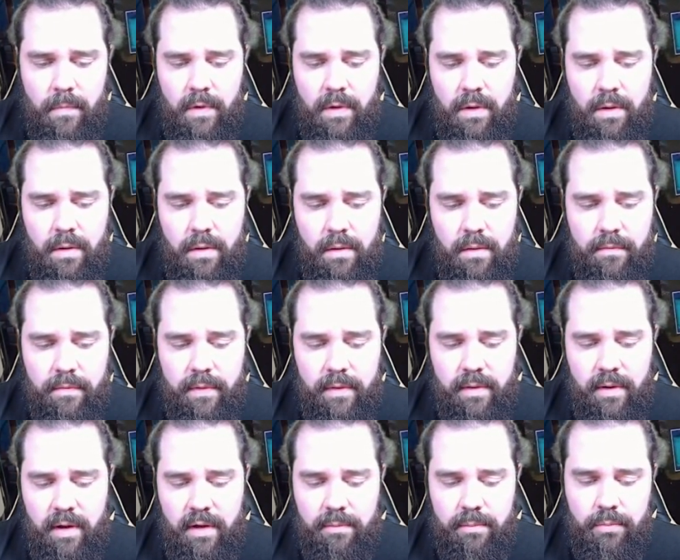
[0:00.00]
Another
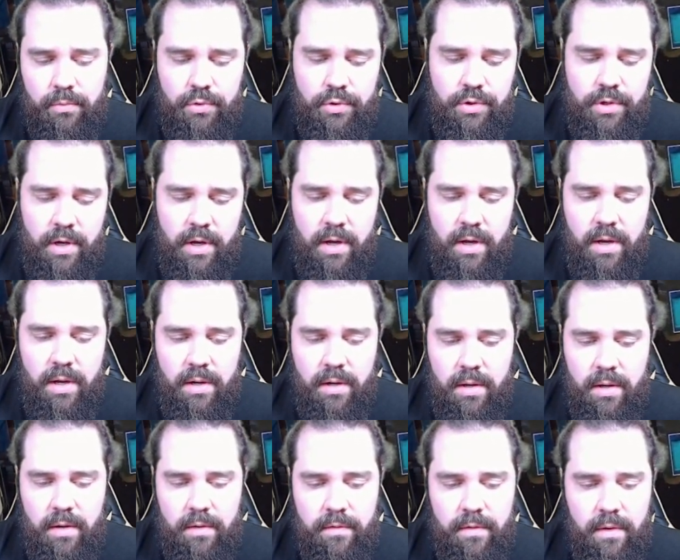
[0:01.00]
Phantasmal Shade,
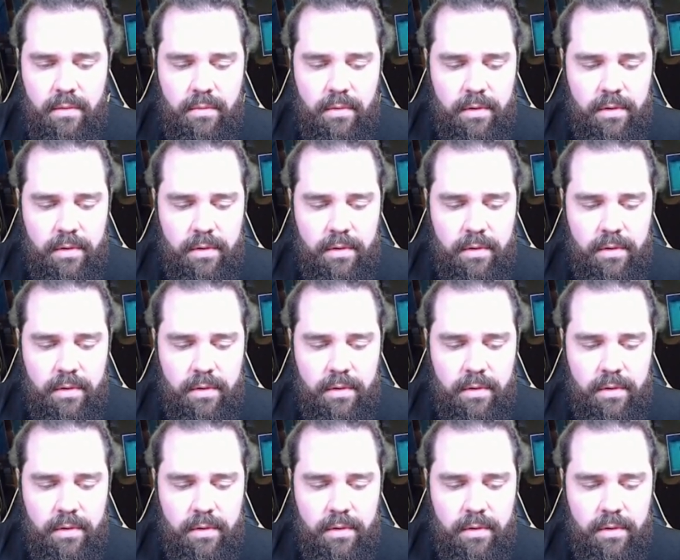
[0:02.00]
a Secret